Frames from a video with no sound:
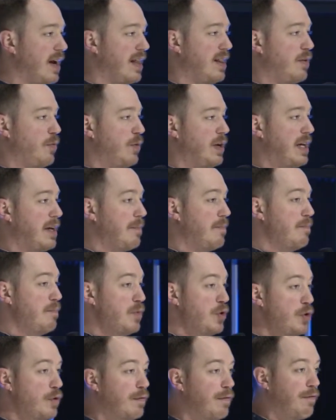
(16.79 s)
and then we can
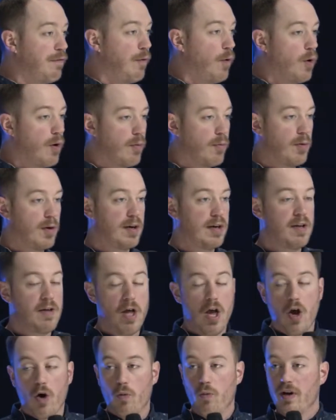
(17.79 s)
move forward
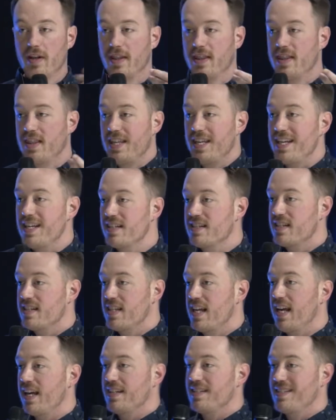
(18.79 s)
with these
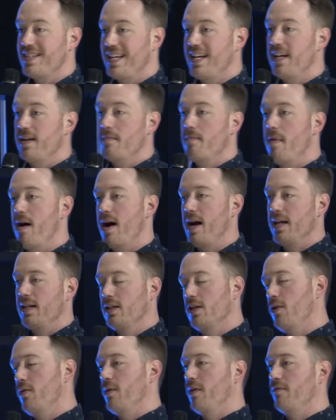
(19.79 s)
things in mind
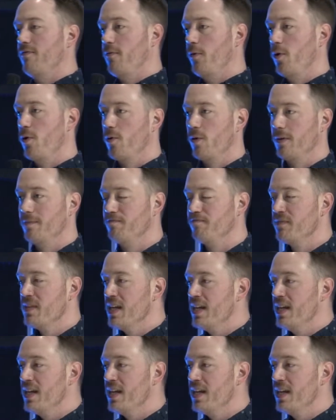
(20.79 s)
going forward.